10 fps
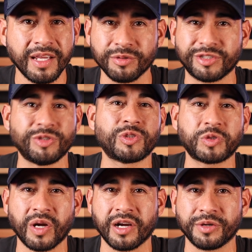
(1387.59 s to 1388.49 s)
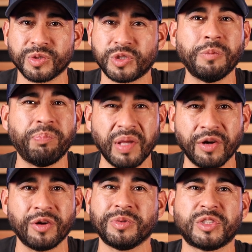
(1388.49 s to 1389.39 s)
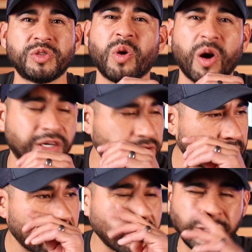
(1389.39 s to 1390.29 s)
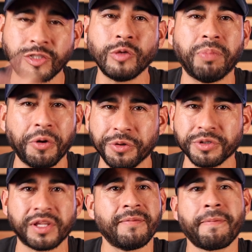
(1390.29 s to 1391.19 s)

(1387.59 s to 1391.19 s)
It was too strong. It was too bitter. It was too harsh. It was too bold.